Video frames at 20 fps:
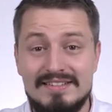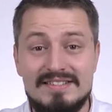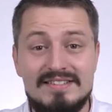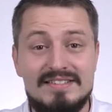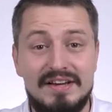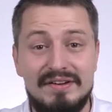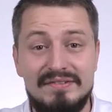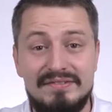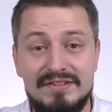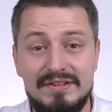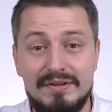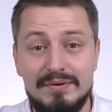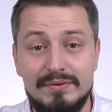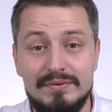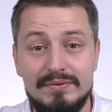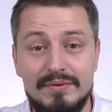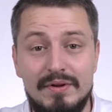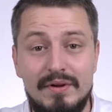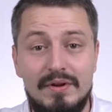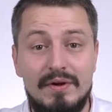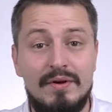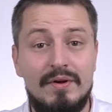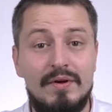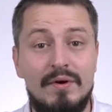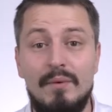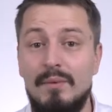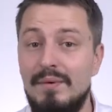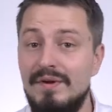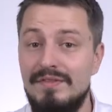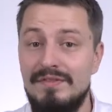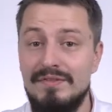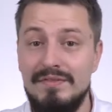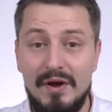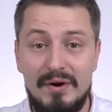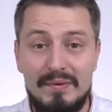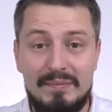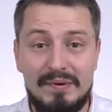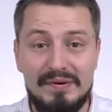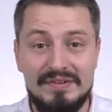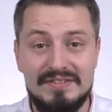safe to use, with
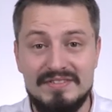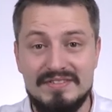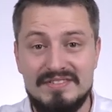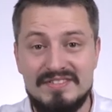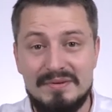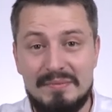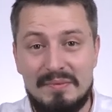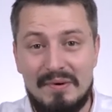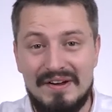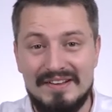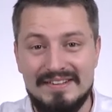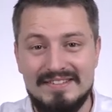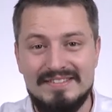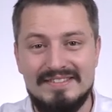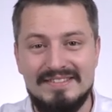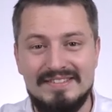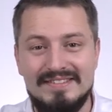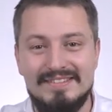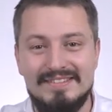no buttons to press.